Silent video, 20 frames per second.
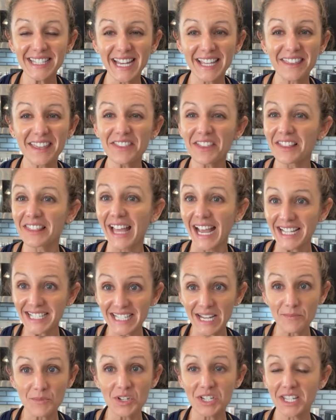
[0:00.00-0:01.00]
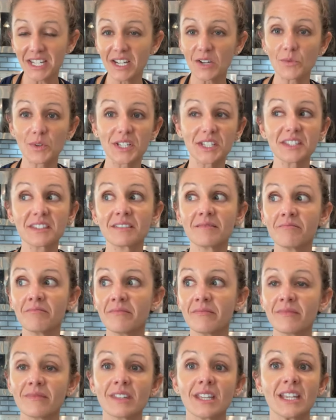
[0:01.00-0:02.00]
I think the last time we did it was
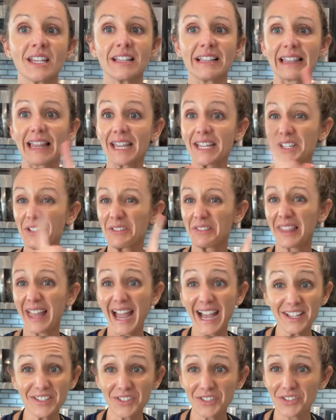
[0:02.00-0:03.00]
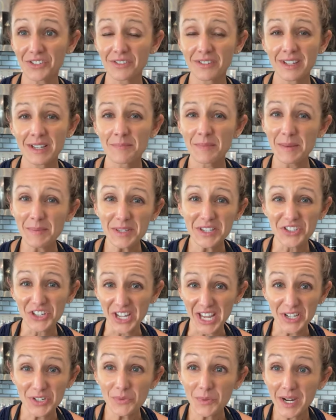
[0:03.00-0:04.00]
like last, maybe
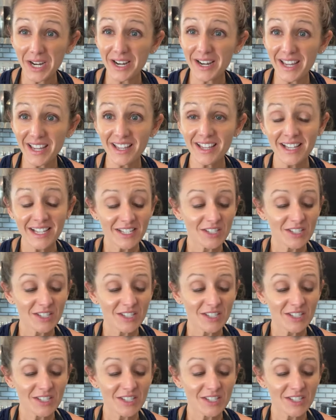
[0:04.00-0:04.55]
January.